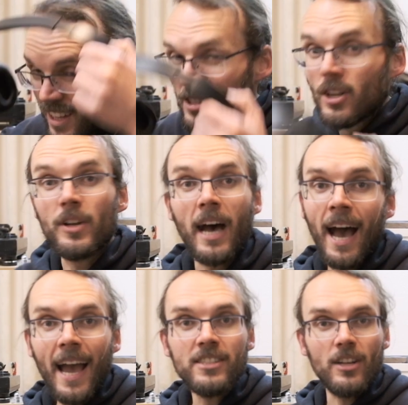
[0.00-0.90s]
So the
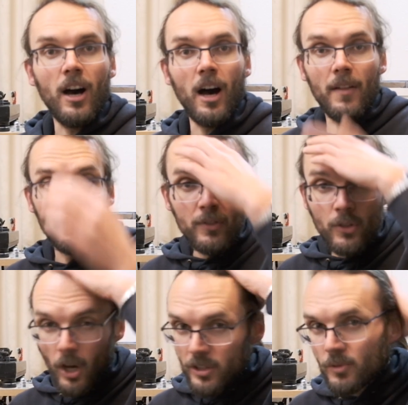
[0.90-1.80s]
highs are
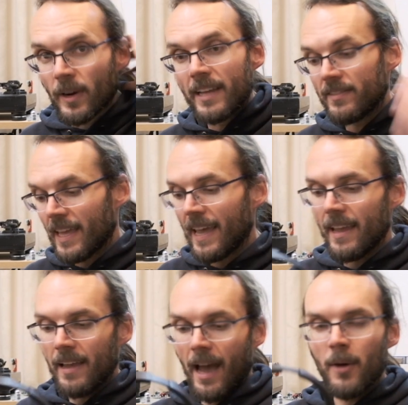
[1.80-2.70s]
not great.
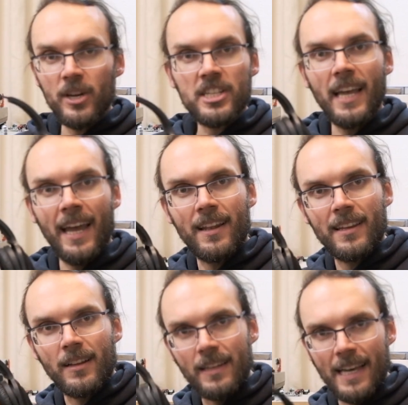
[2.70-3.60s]
I wish they had a
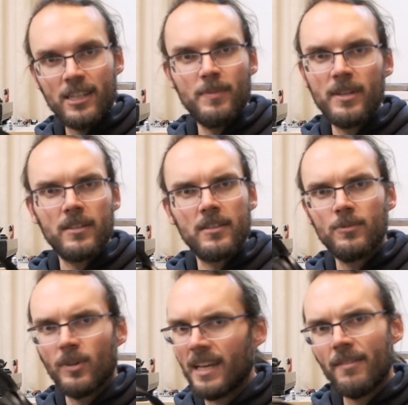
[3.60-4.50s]
little less, because
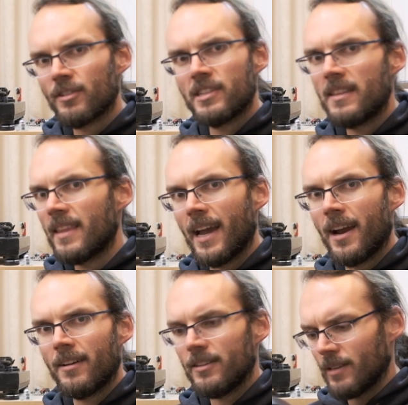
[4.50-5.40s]
whatever's in
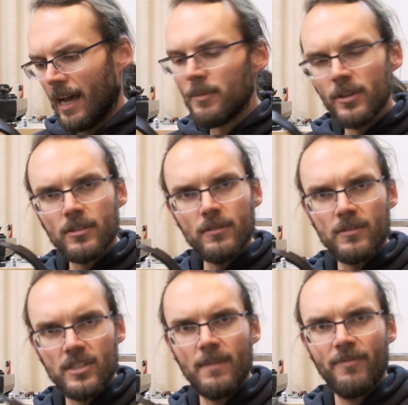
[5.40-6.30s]
there... I'm used to
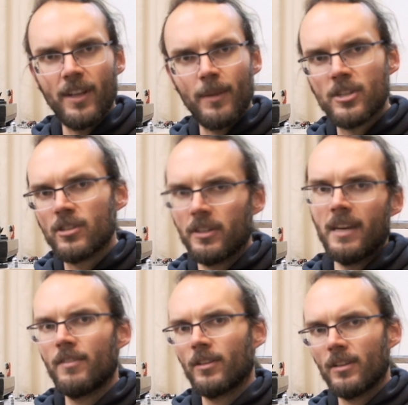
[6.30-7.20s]
cheap Phillips is not
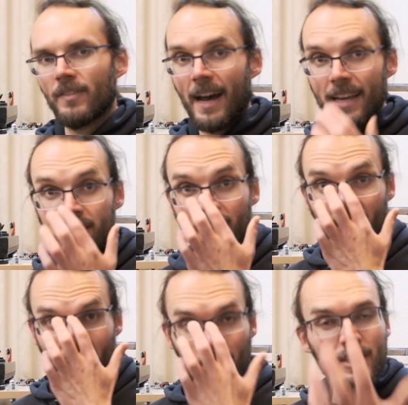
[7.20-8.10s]
having a lot of highs,
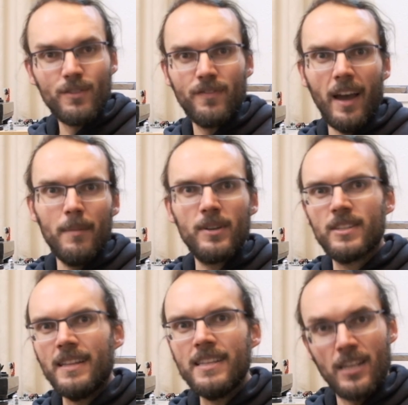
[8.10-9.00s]
which is fine,
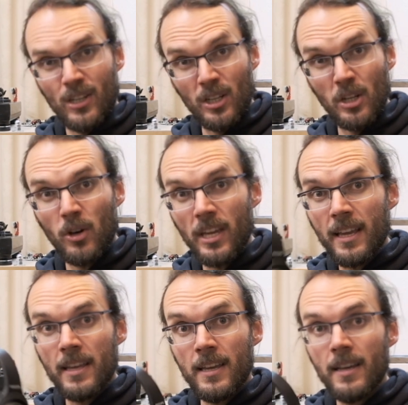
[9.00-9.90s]
because at least they're not
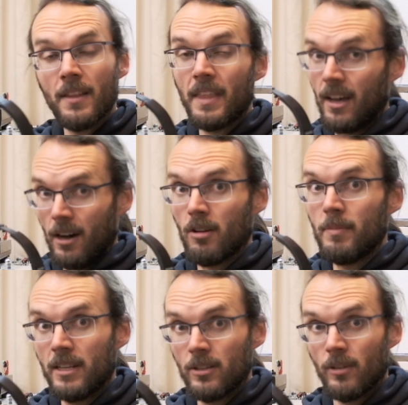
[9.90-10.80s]
annoying. Here they are a
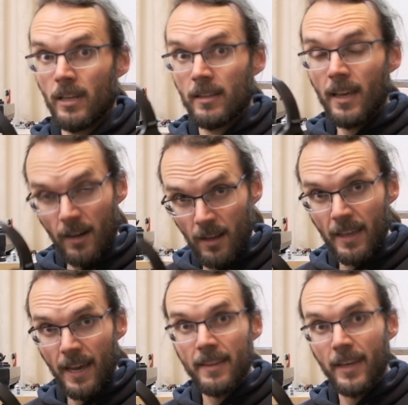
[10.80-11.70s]
bit annoying. They are
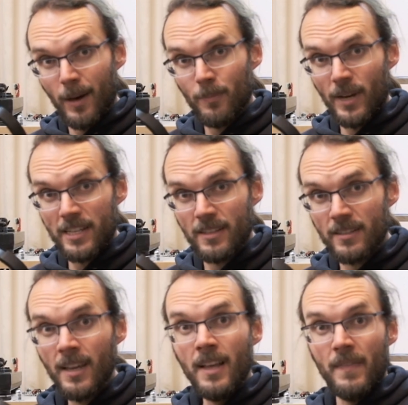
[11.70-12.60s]
there, they are
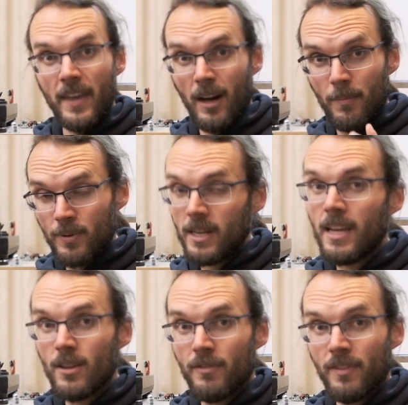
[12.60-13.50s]
present, they are pretty
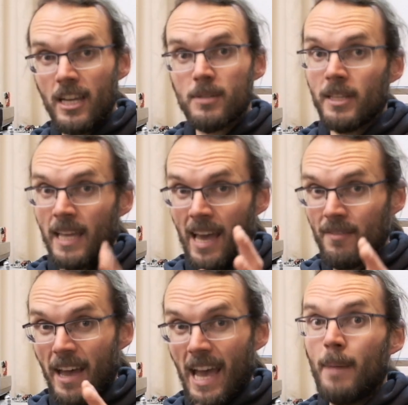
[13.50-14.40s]
in your face, but they
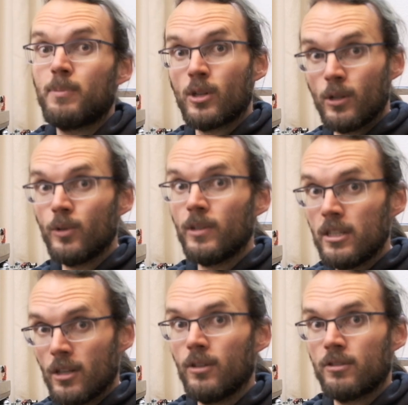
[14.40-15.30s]
have absolutely
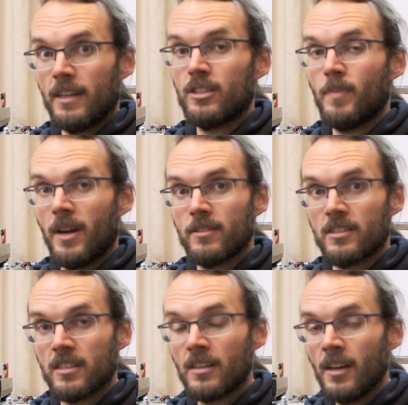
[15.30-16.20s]
no
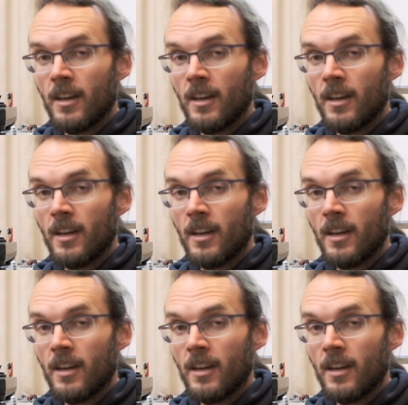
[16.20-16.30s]
transparency.